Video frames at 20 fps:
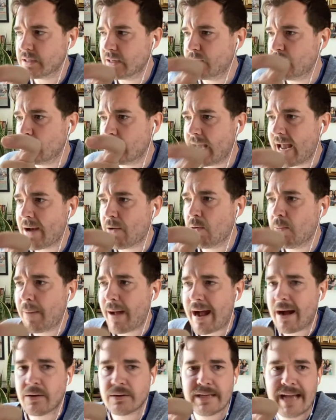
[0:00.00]
If you care
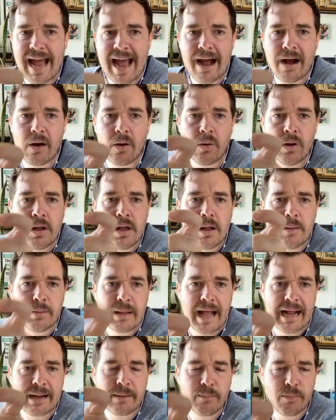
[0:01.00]
about how
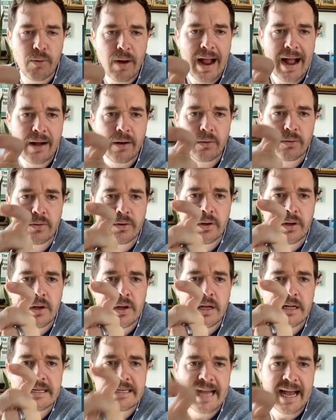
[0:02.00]
Black and brown
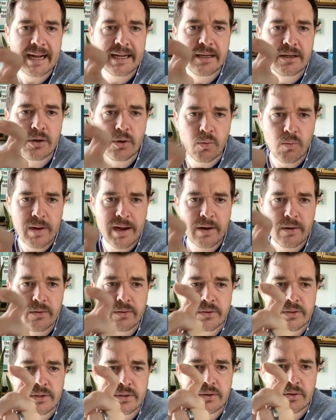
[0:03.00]
tech careers